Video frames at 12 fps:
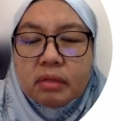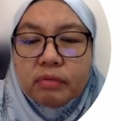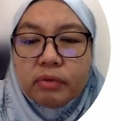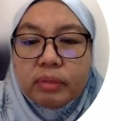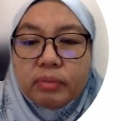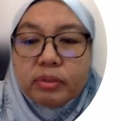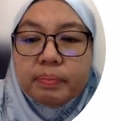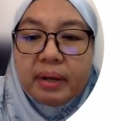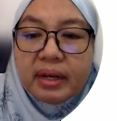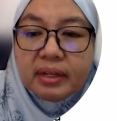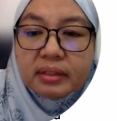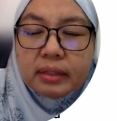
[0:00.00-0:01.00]
For the most
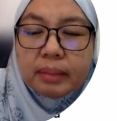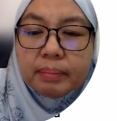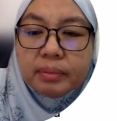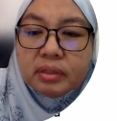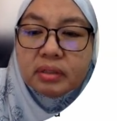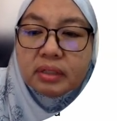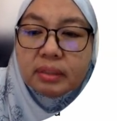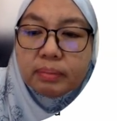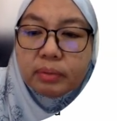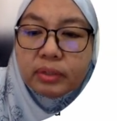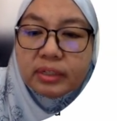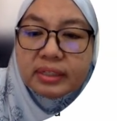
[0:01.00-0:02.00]
part, temporary
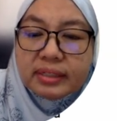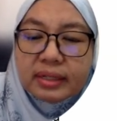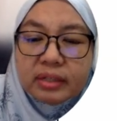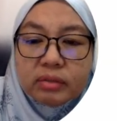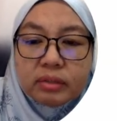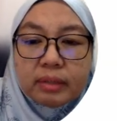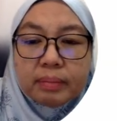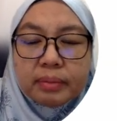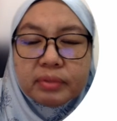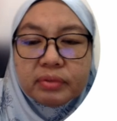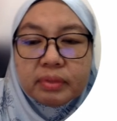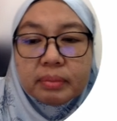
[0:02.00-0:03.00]
employees are not
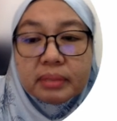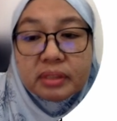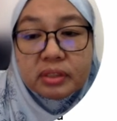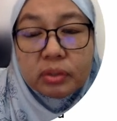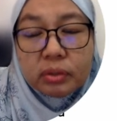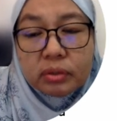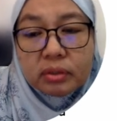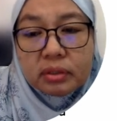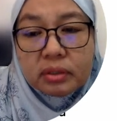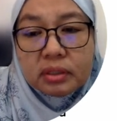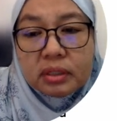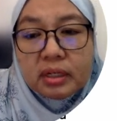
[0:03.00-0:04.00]
temporary by
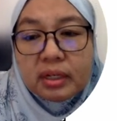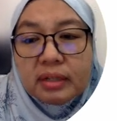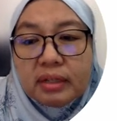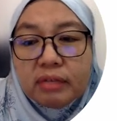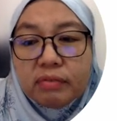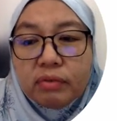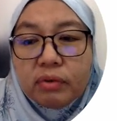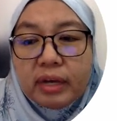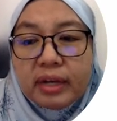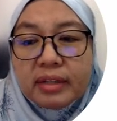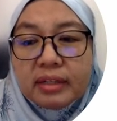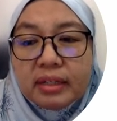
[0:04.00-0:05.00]
choice. Therefore,
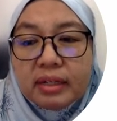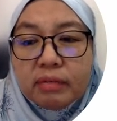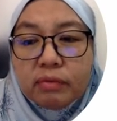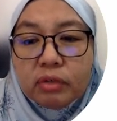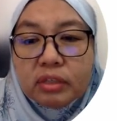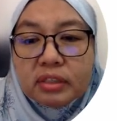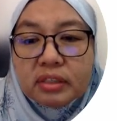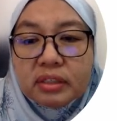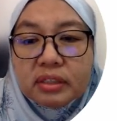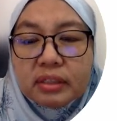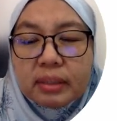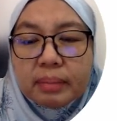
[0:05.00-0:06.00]
an
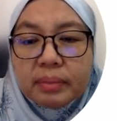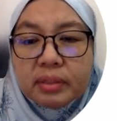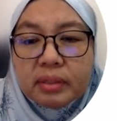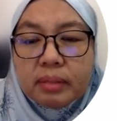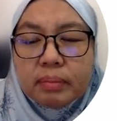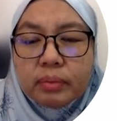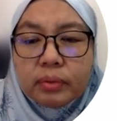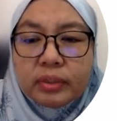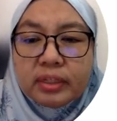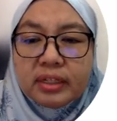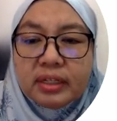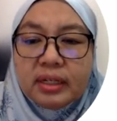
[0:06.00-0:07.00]
involuntary temporary
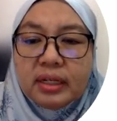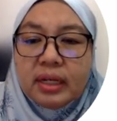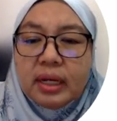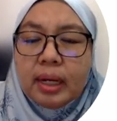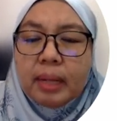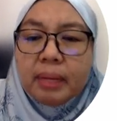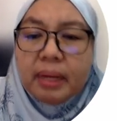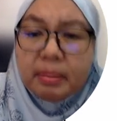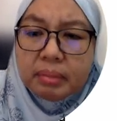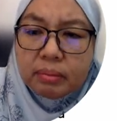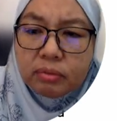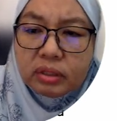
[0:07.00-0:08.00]
employee might
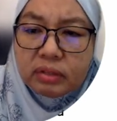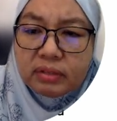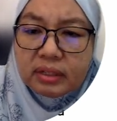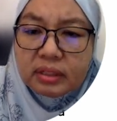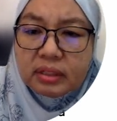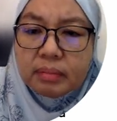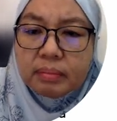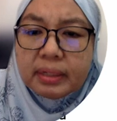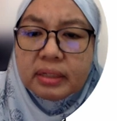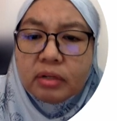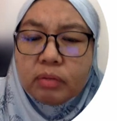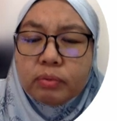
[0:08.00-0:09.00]
be motivated by
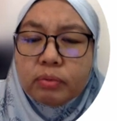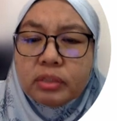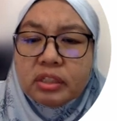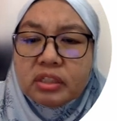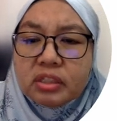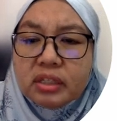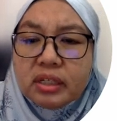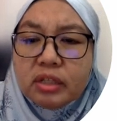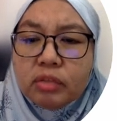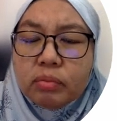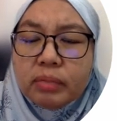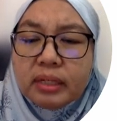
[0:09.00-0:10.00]
the opportunity
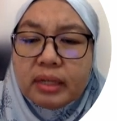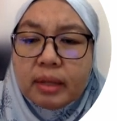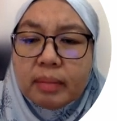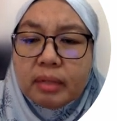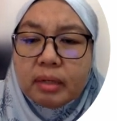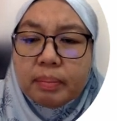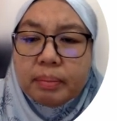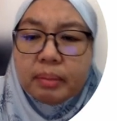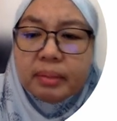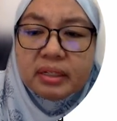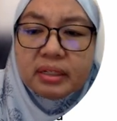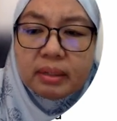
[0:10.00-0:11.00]
to become a
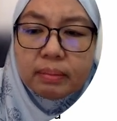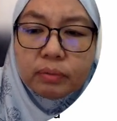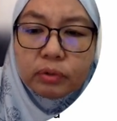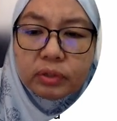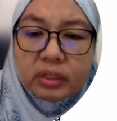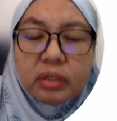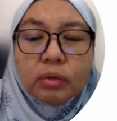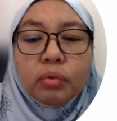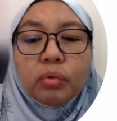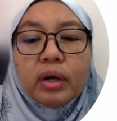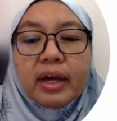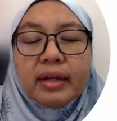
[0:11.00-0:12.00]
permanent employee
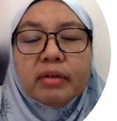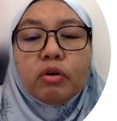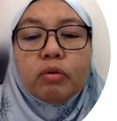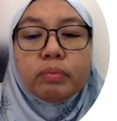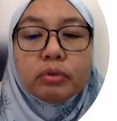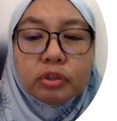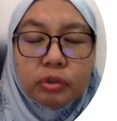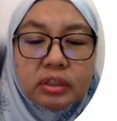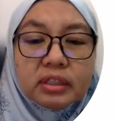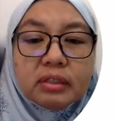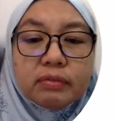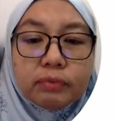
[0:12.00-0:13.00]
or an
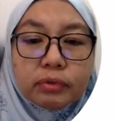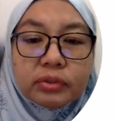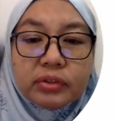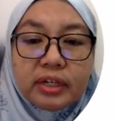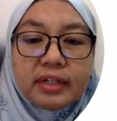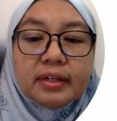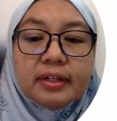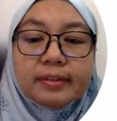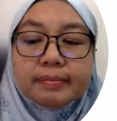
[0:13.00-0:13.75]
opportunity for training.